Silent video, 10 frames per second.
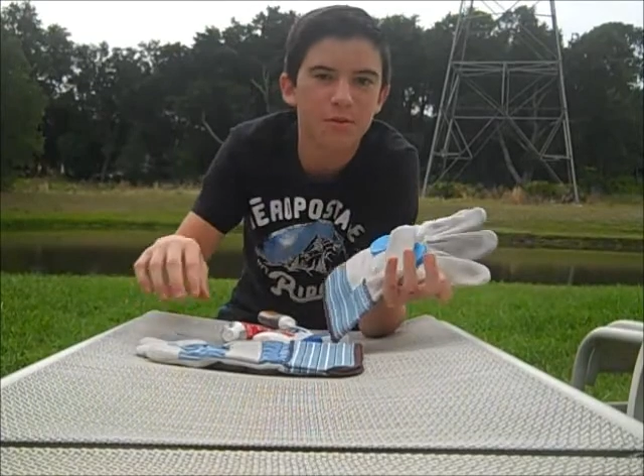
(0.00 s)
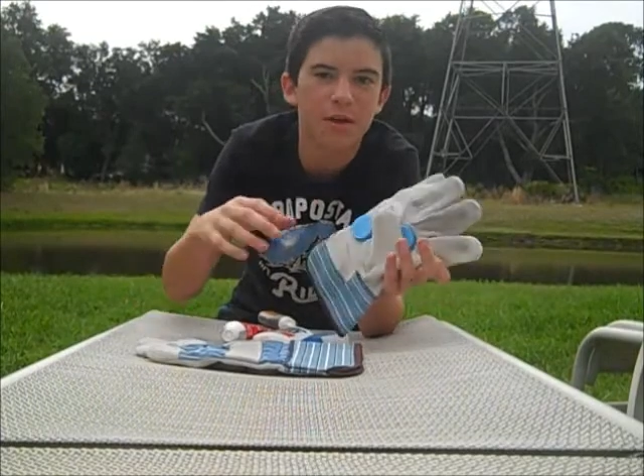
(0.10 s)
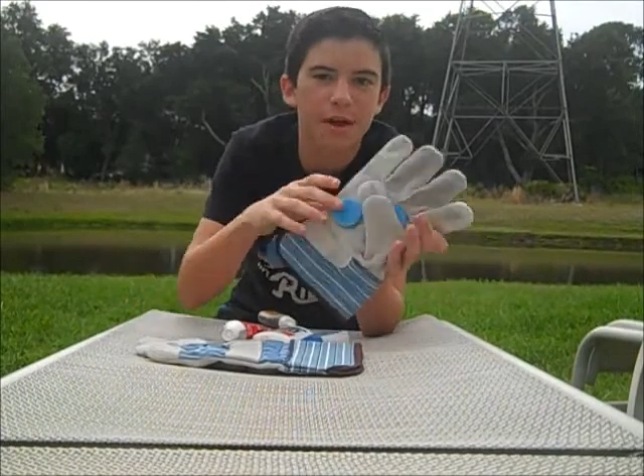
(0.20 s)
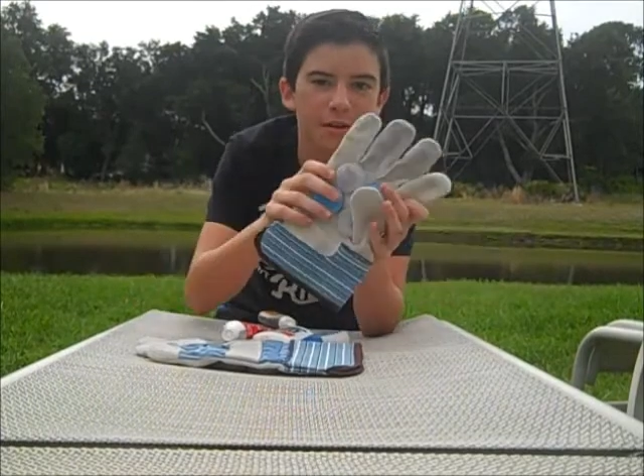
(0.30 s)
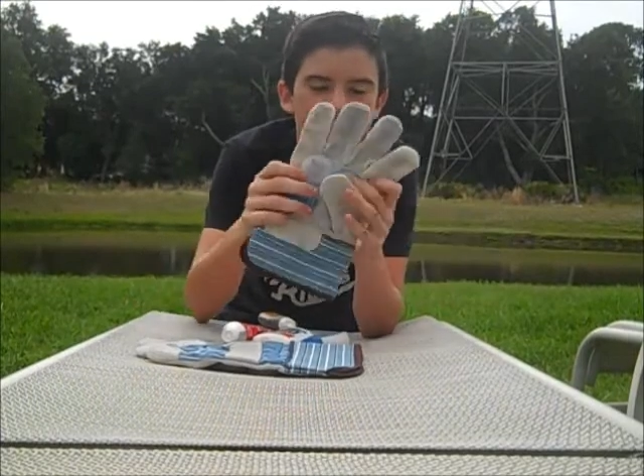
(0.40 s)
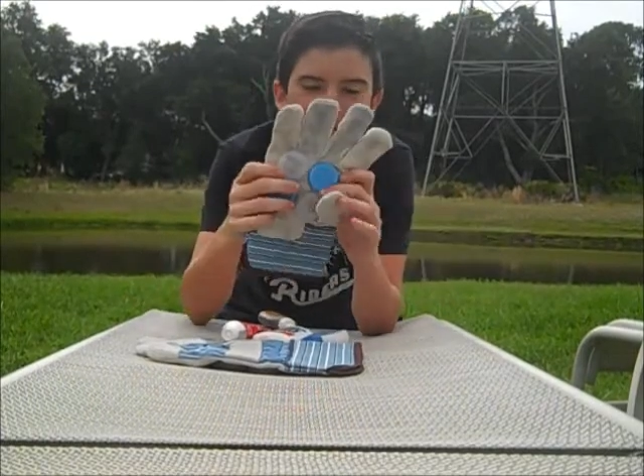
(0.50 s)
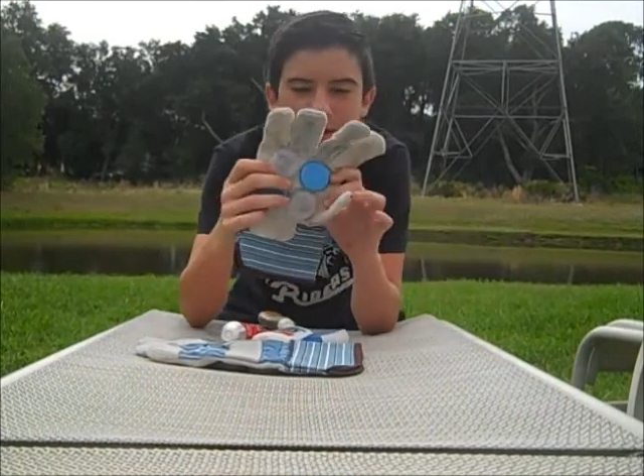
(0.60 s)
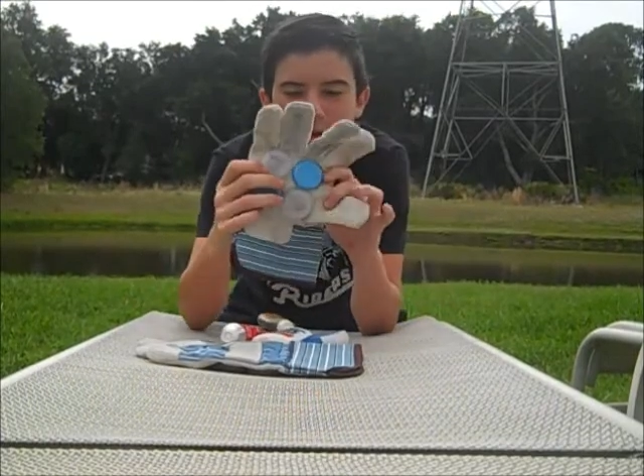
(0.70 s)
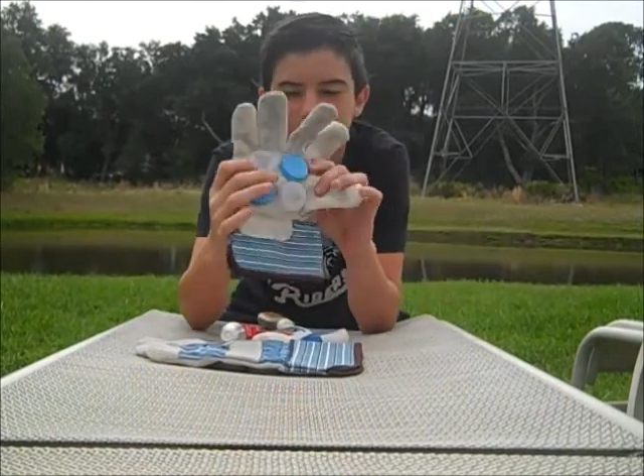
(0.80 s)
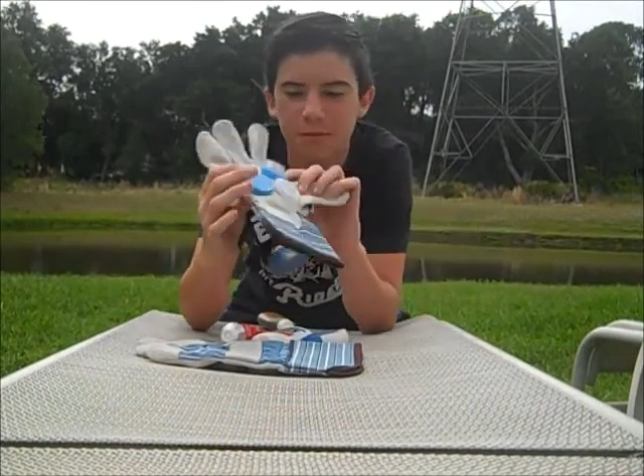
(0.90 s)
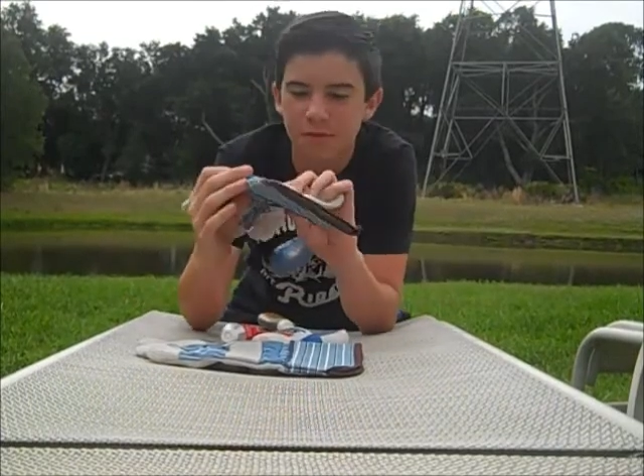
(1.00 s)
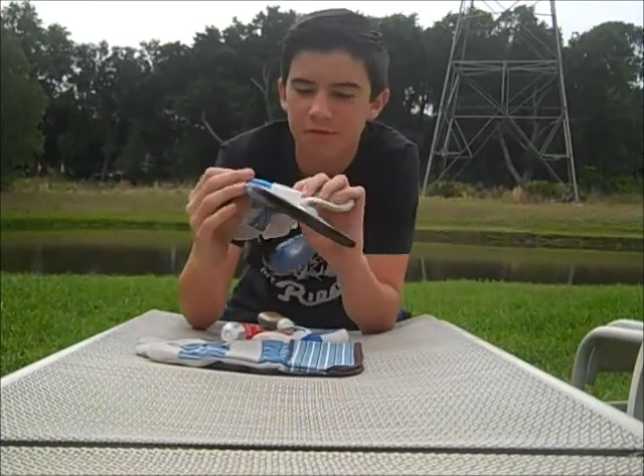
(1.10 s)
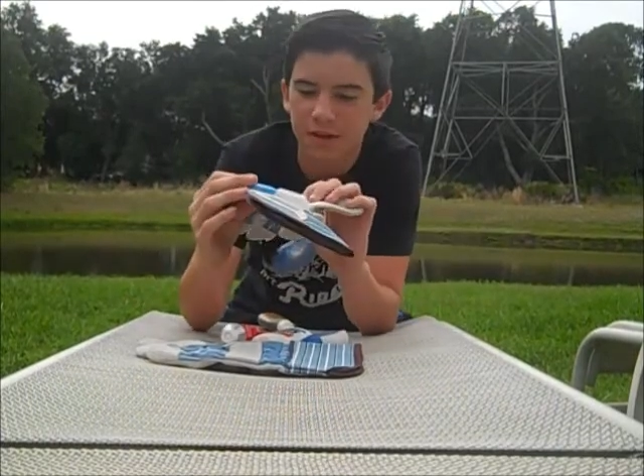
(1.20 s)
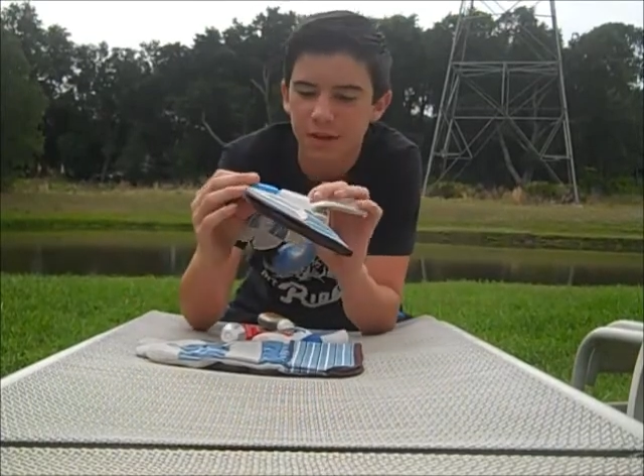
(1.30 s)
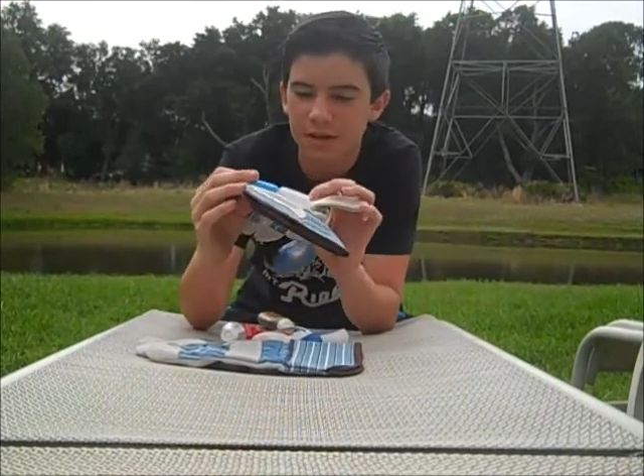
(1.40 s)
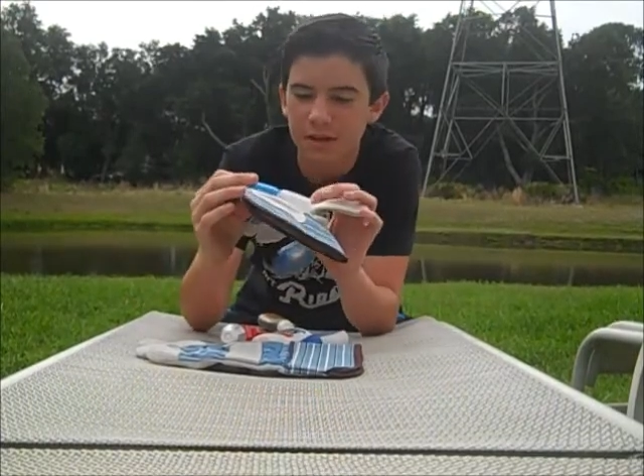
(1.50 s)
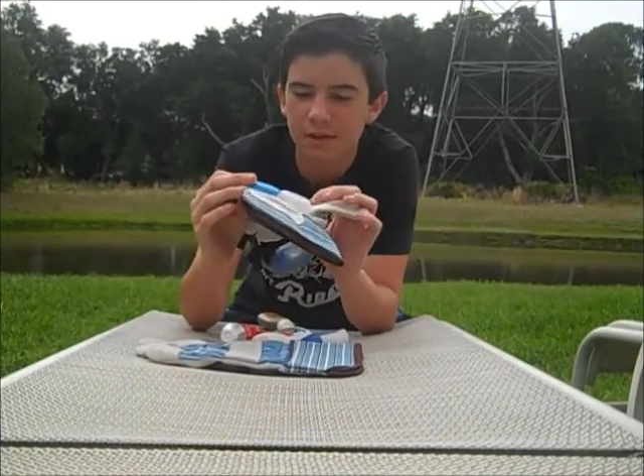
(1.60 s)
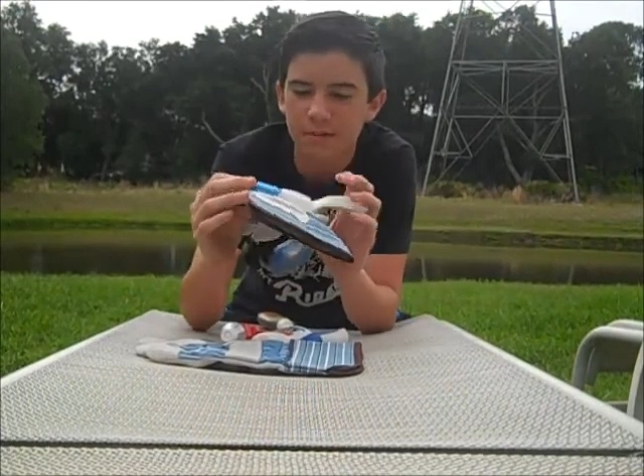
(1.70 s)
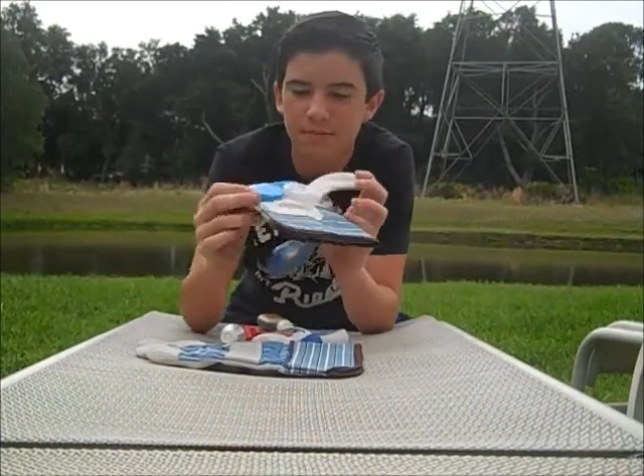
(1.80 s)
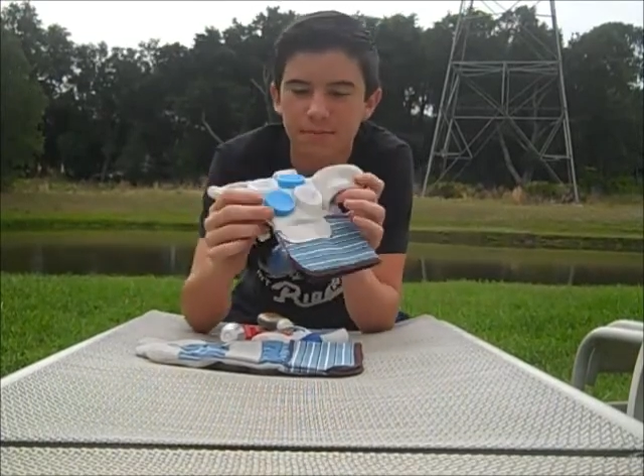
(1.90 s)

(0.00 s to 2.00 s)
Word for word: that because I don't really think I need it.